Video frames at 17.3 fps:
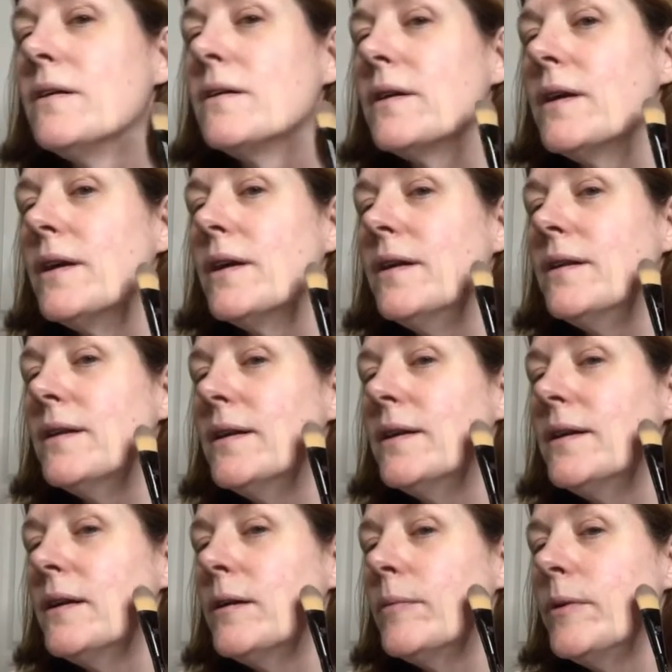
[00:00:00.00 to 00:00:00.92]
Okay, the
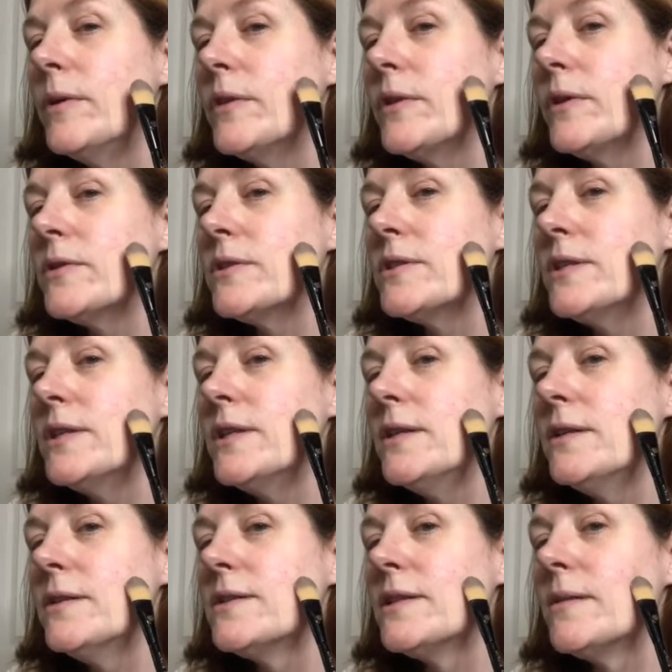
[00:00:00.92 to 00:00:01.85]

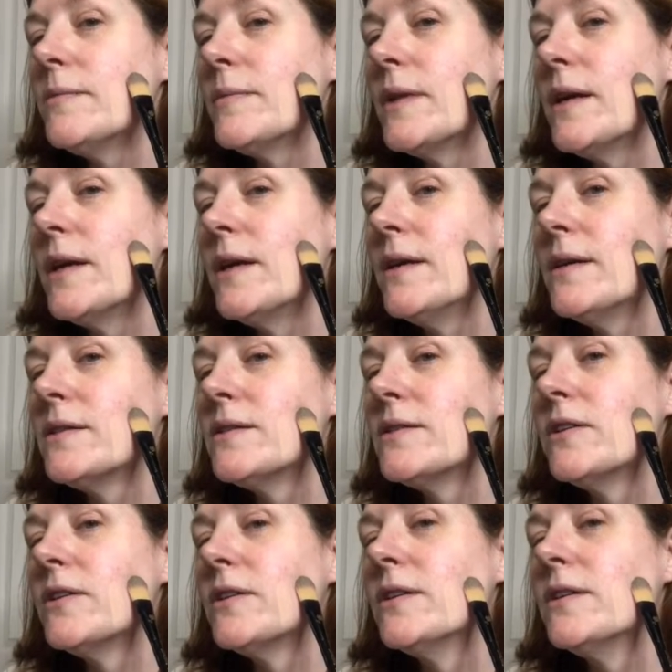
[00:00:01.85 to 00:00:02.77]
NW13, same thing,
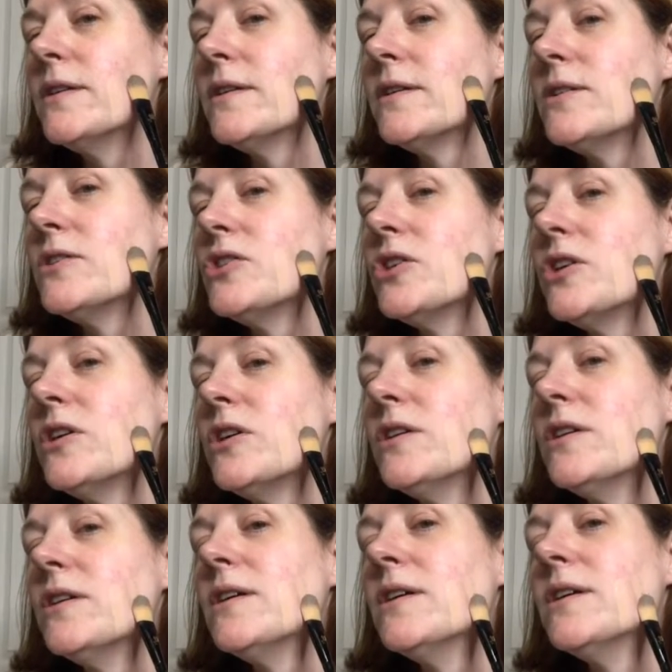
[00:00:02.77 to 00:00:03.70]
starting at the
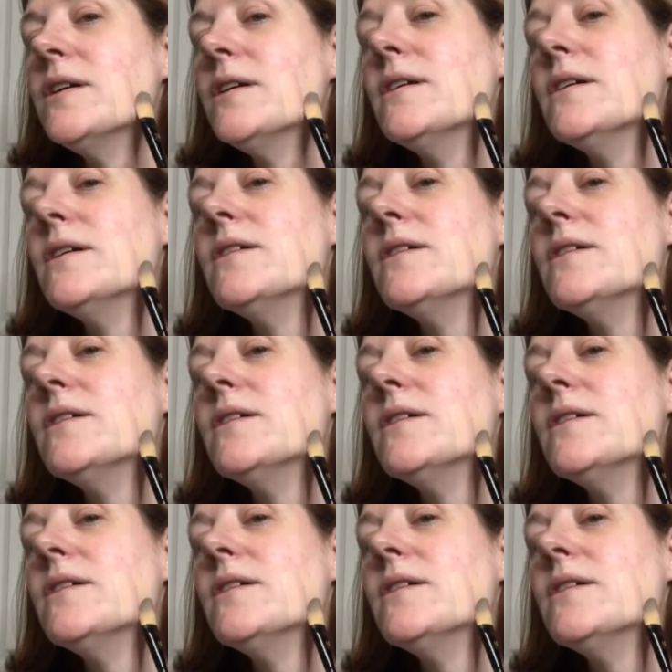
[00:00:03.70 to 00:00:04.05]
jawline